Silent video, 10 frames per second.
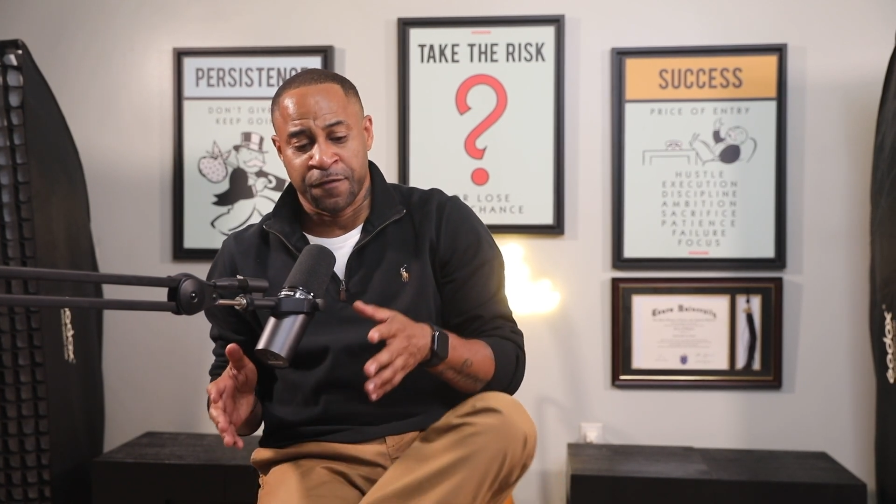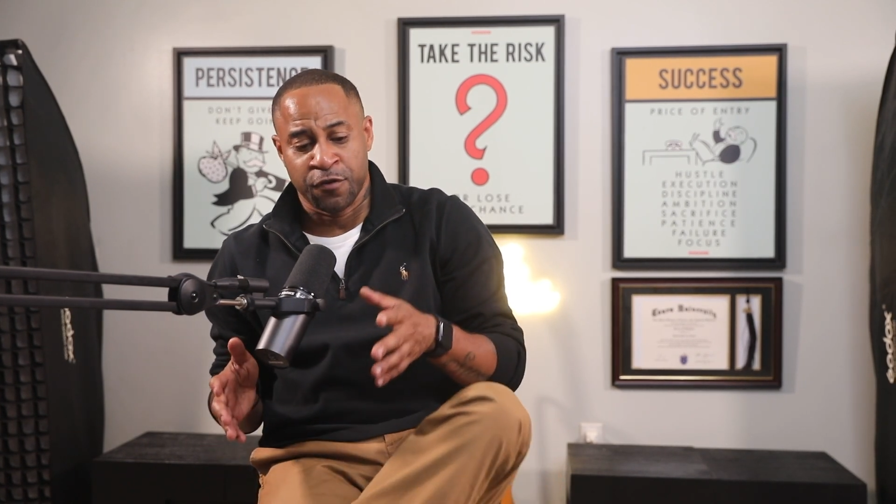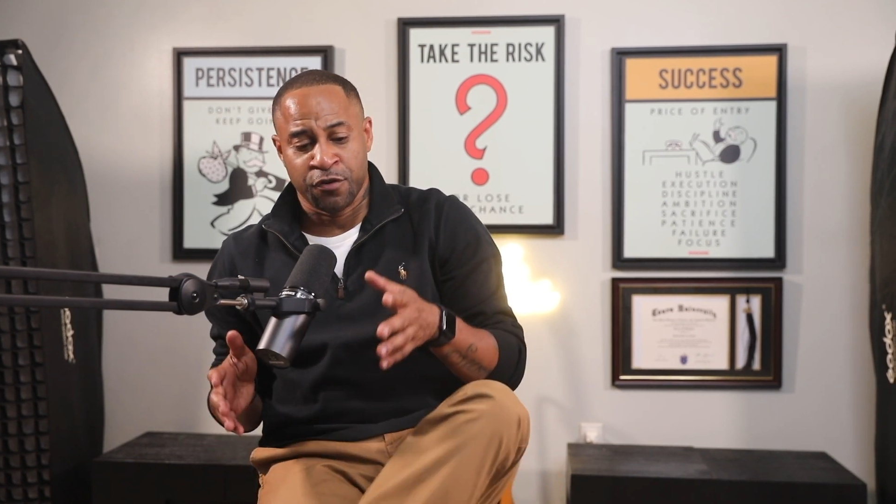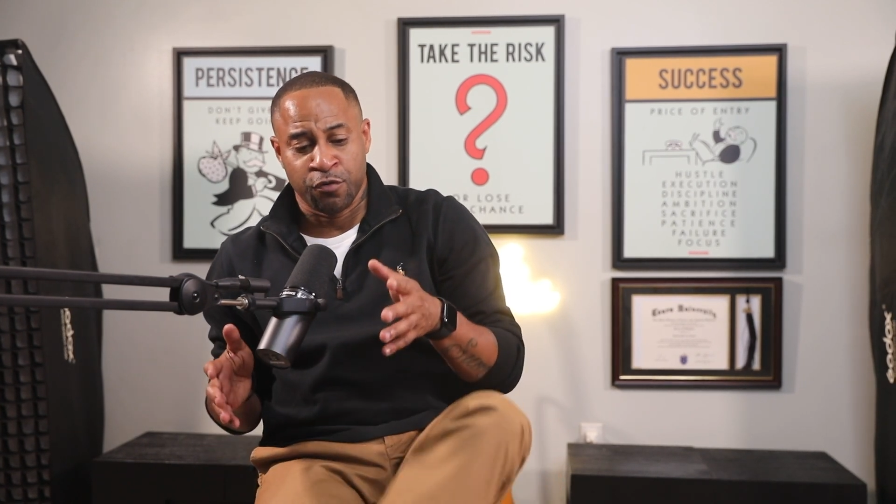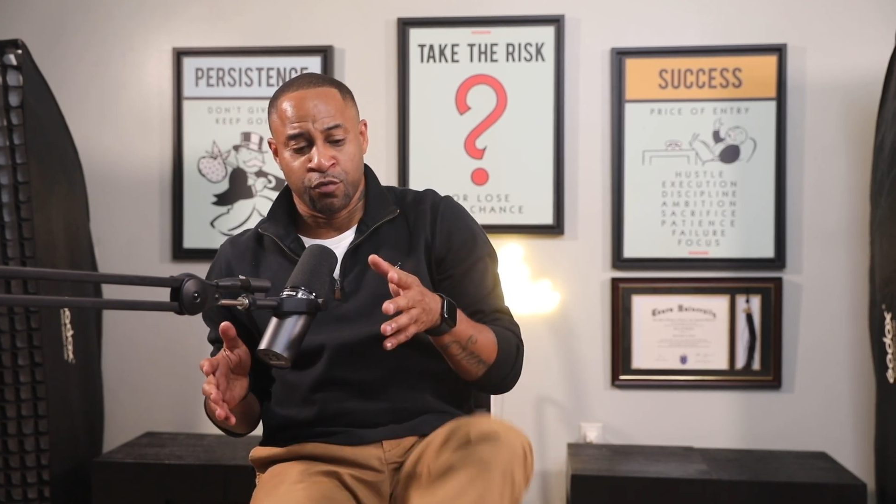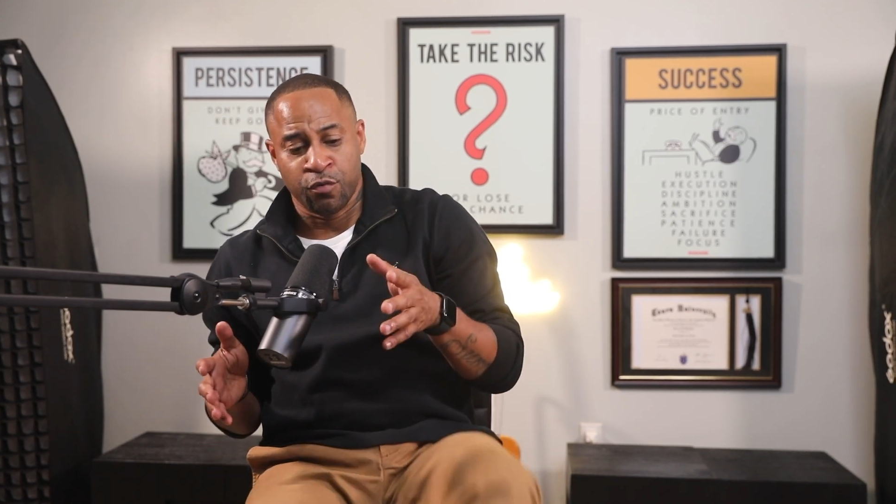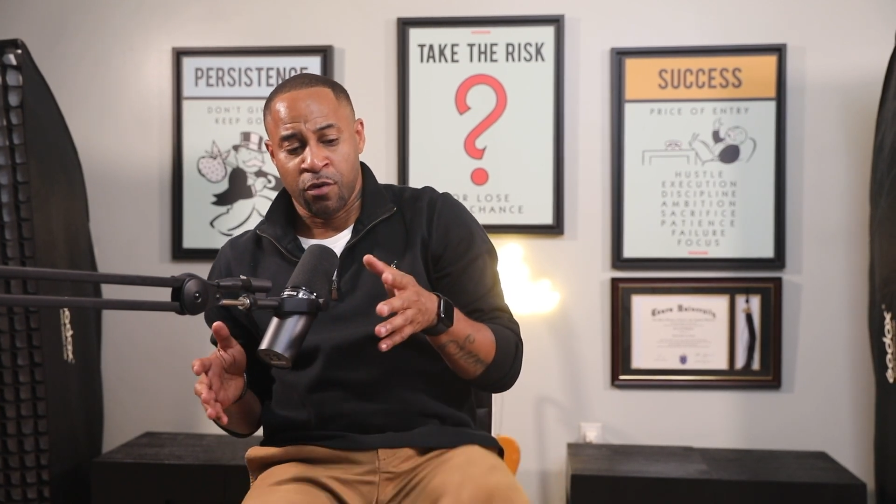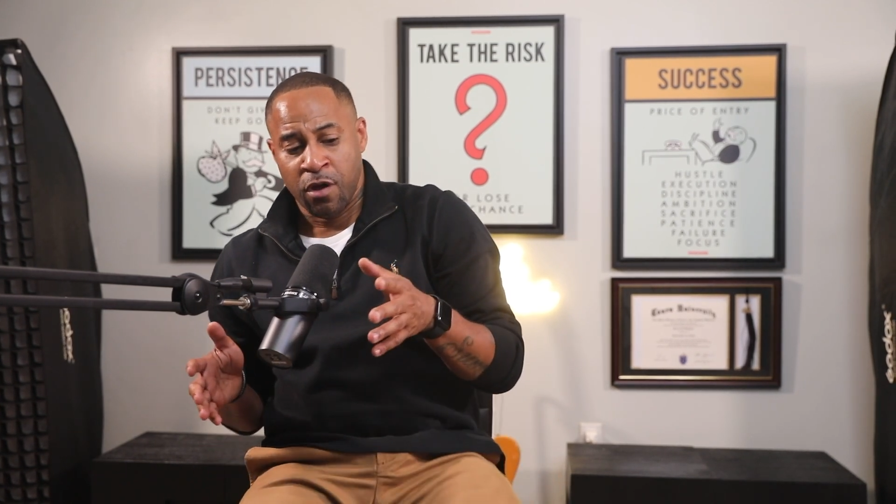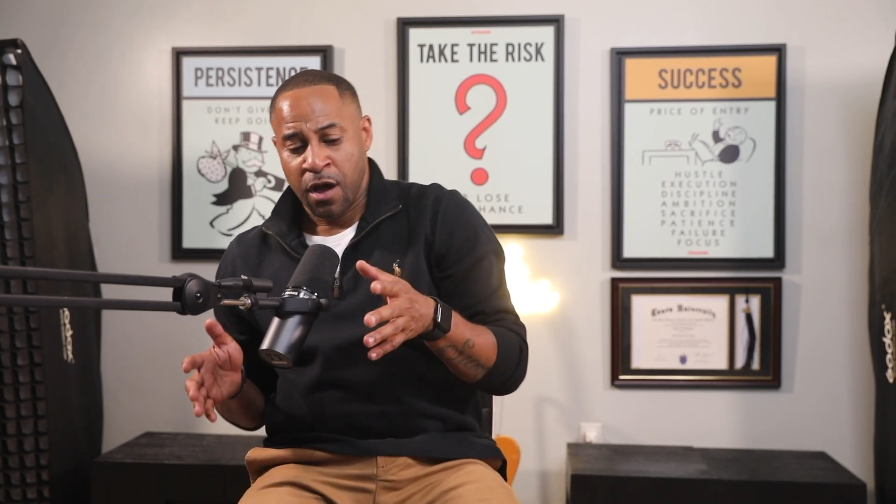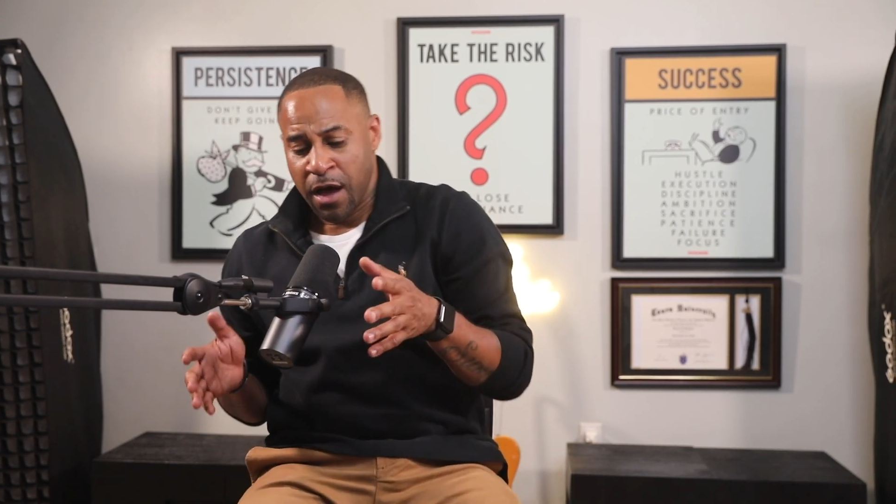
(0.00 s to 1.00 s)
you
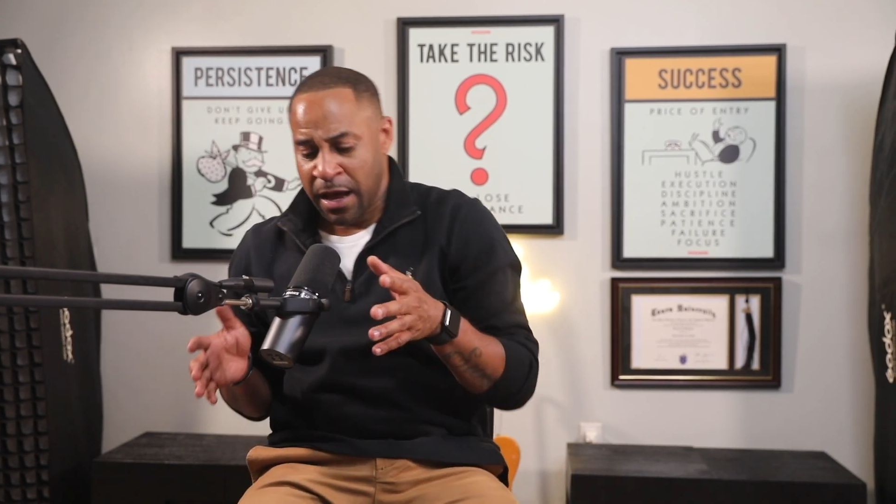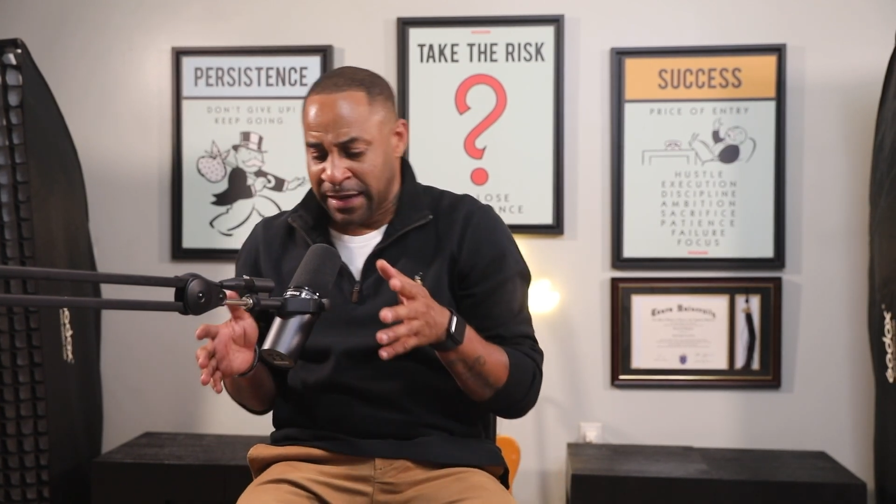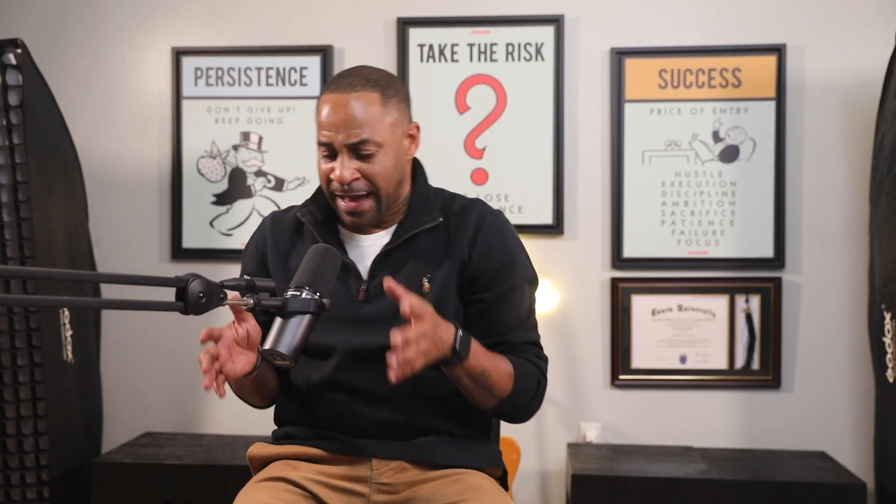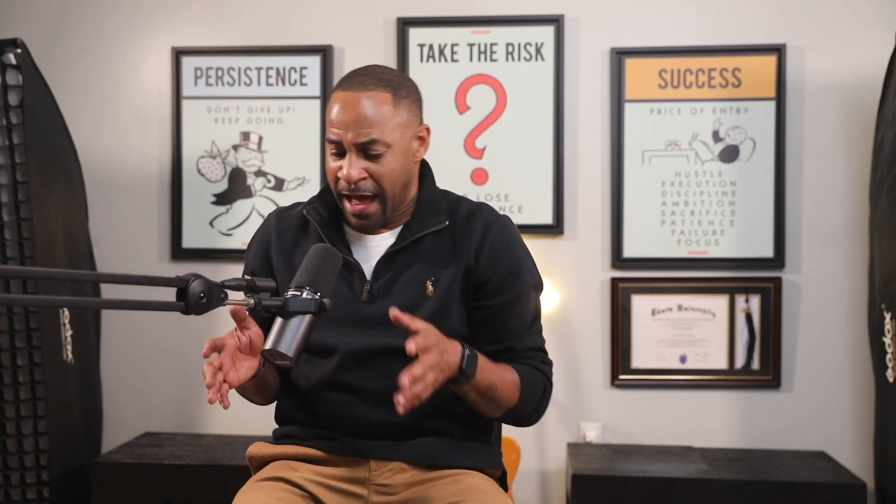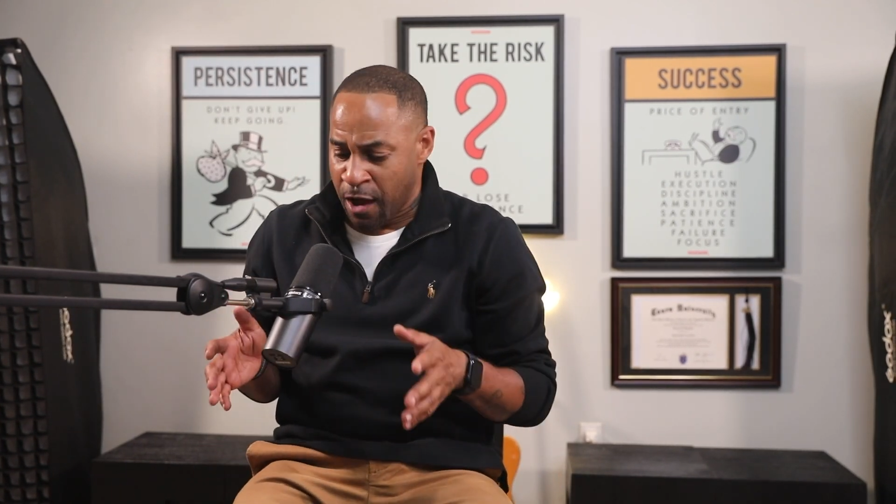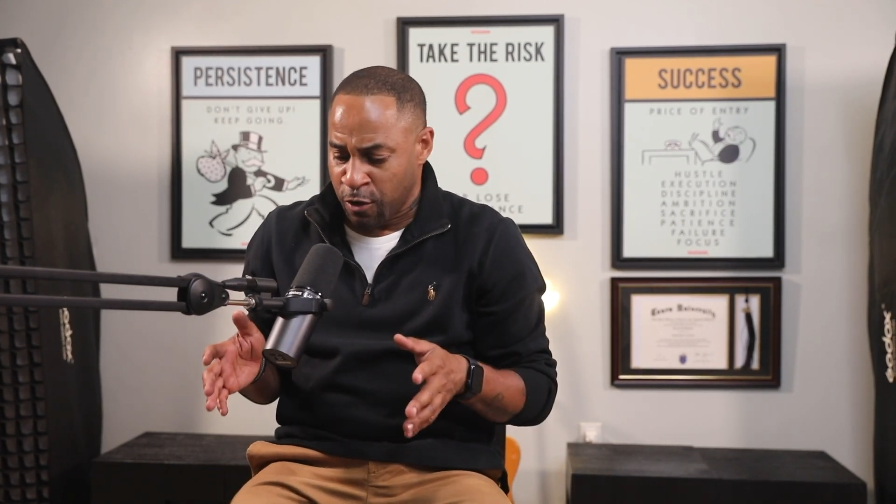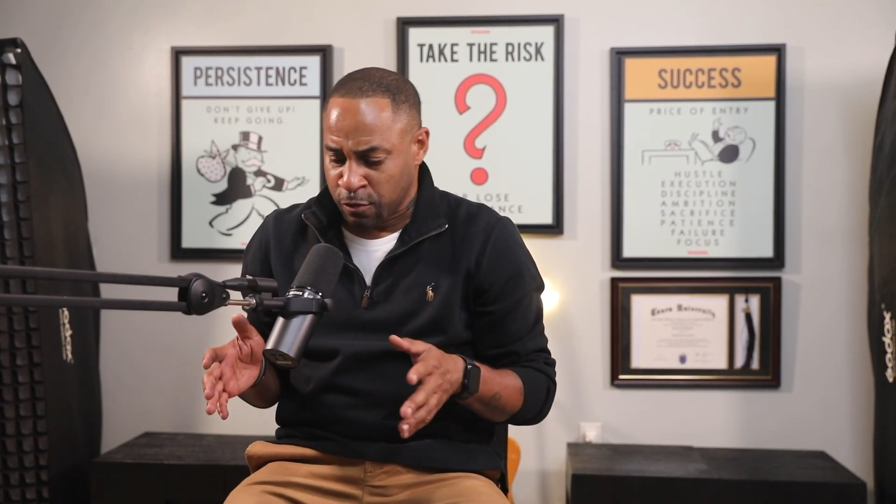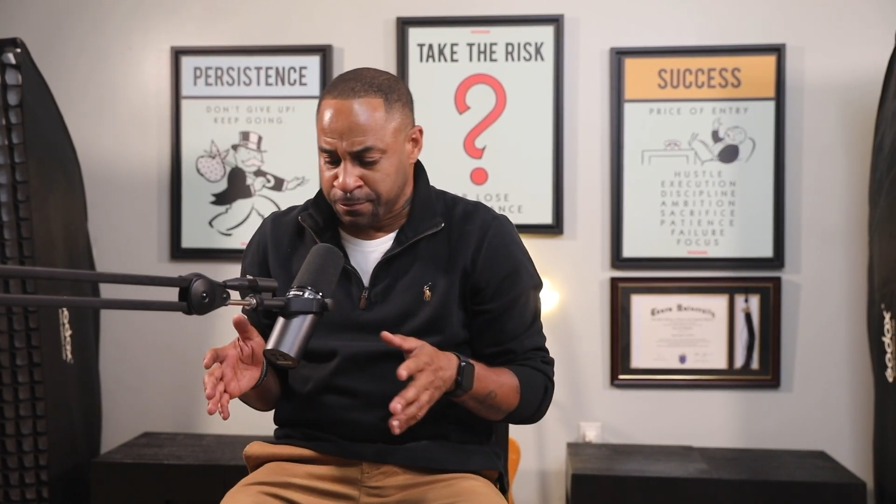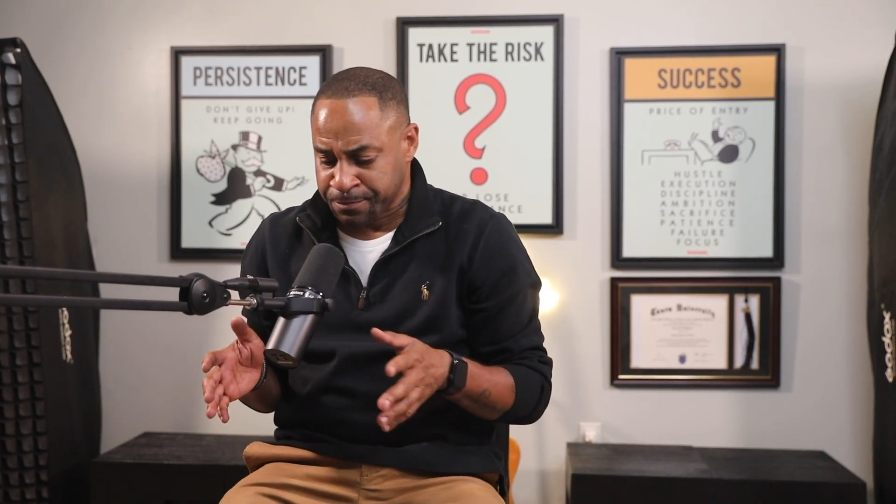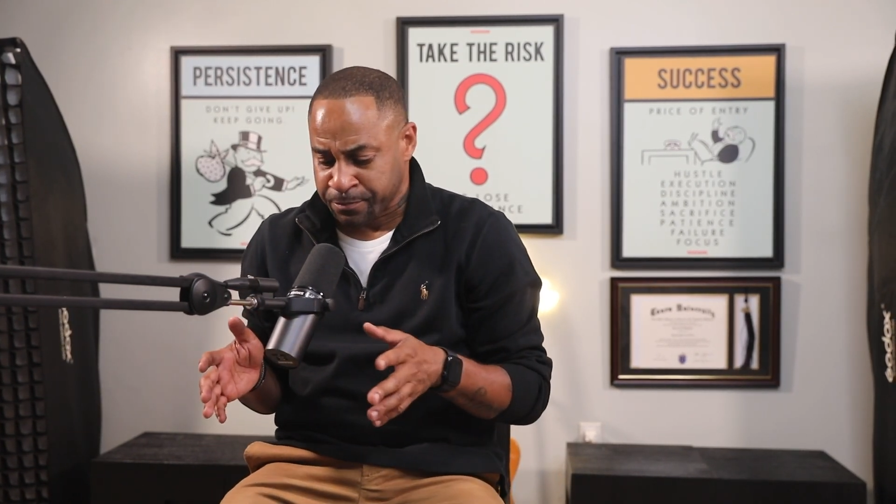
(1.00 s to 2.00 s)
allow